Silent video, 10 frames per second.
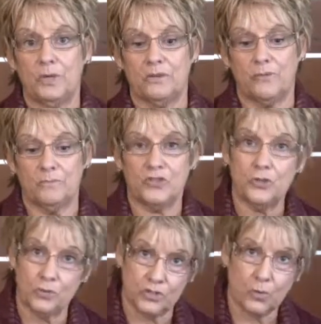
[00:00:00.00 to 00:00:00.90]
we get from the
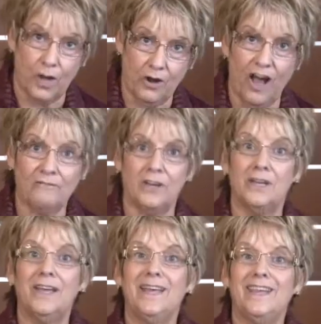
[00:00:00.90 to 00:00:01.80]
students quite often
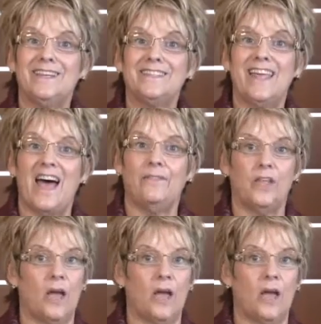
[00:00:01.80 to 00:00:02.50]
is that,